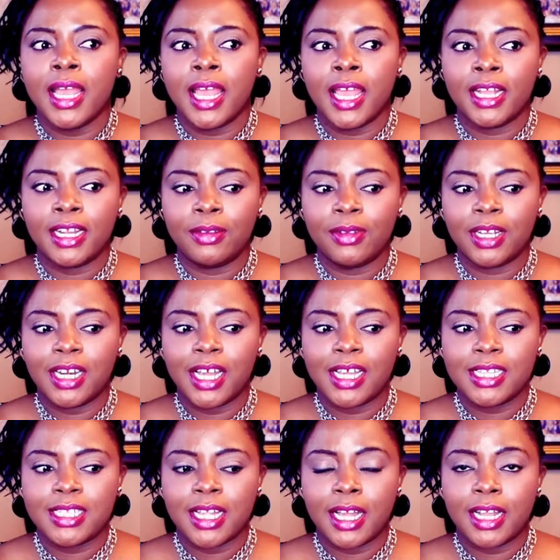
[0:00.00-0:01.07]
And I
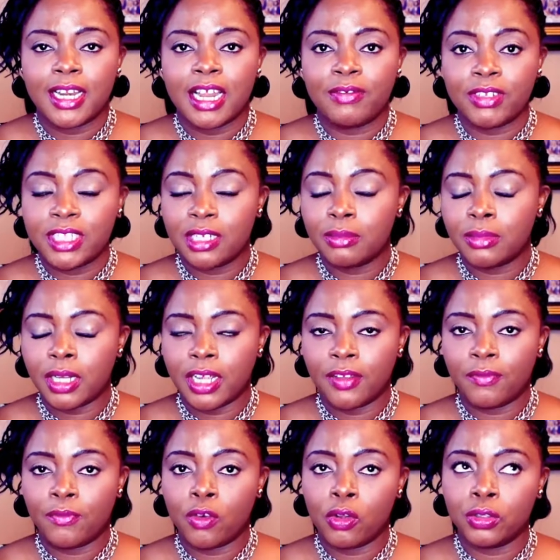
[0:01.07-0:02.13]
realized that every time I
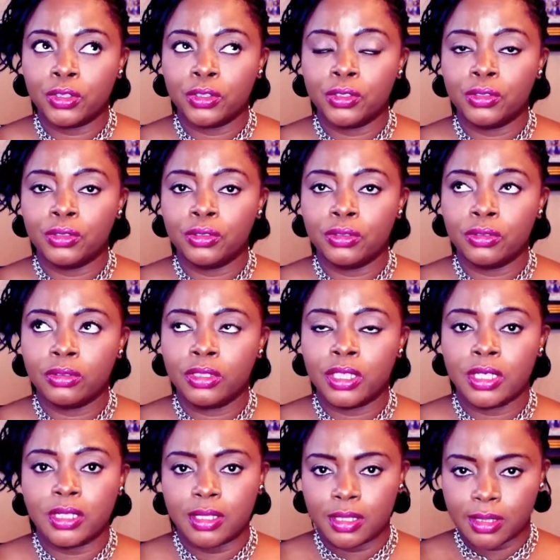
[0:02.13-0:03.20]
follow
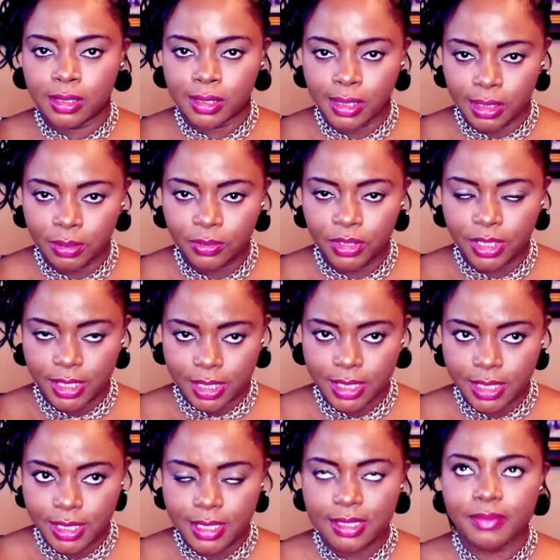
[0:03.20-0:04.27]
these
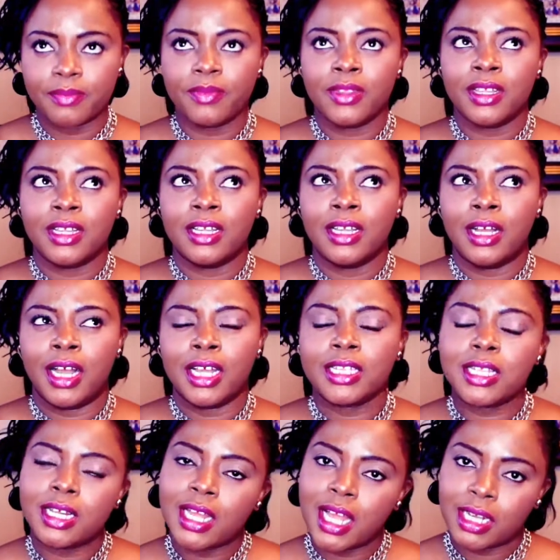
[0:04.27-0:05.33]
celebrities, I
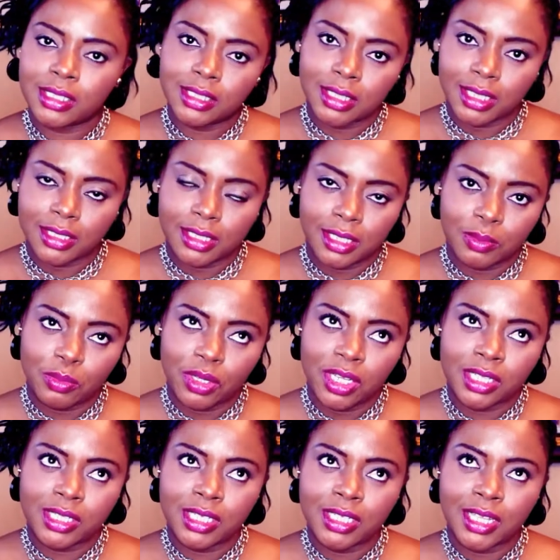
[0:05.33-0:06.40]
start acting like them.
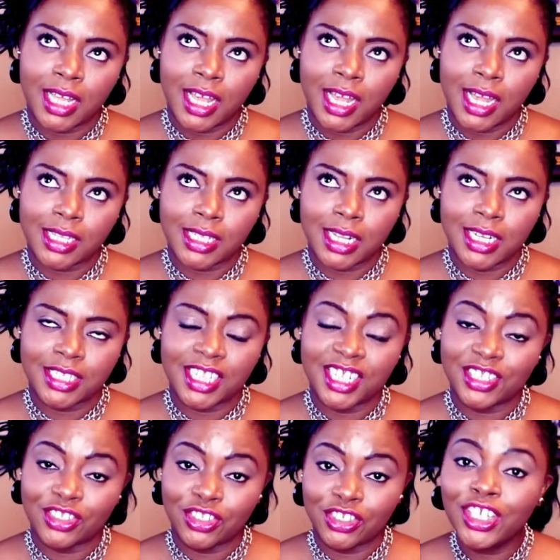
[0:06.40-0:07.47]
It's either I start
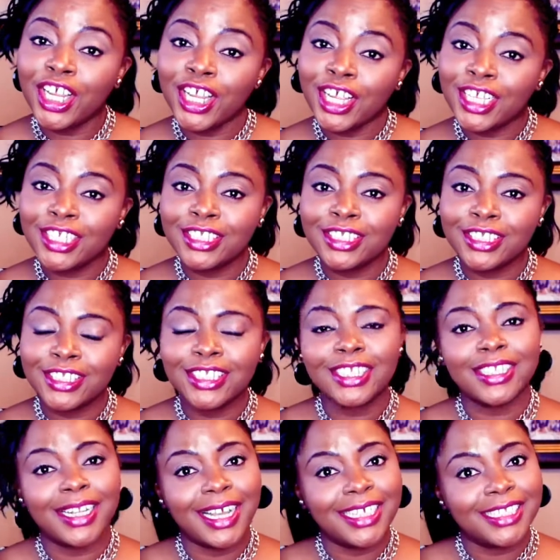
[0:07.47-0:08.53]
saying "ching"
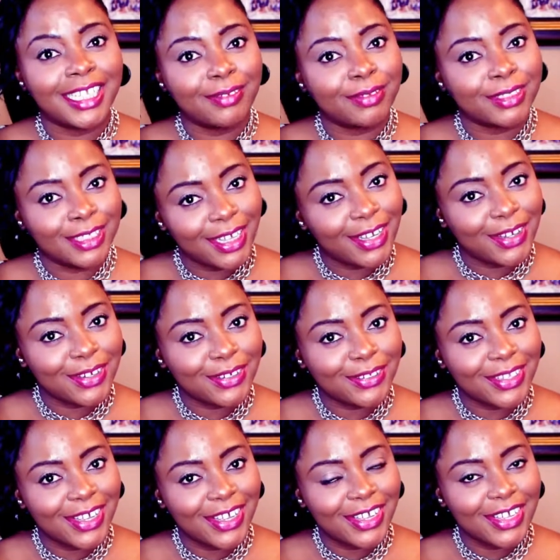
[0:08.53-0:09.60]
like David
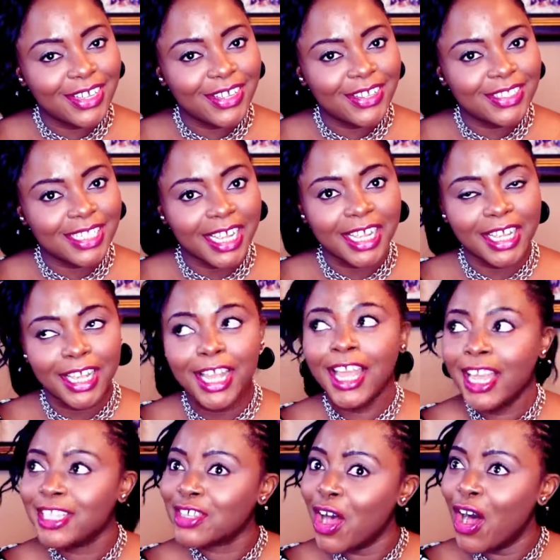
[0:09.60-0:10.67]
does, like
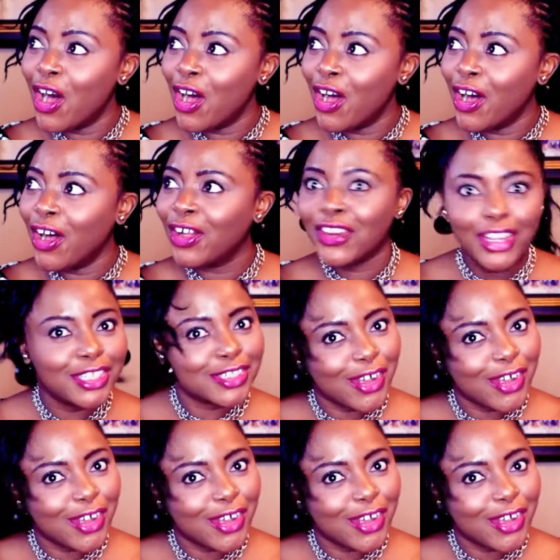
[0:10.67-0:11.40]
it's called.